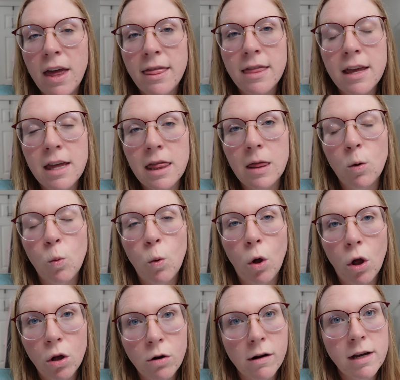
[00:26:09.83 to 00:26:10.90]
And then the
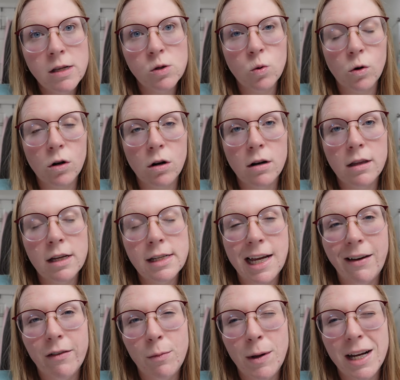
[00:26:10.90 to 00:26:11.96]
Walgreens order that
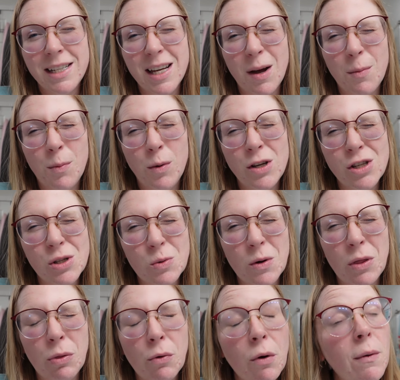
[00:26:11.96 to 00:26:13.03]
David picked up, we just
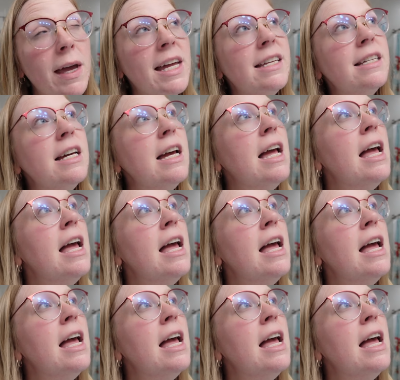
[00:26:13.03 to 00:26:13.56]
went through it,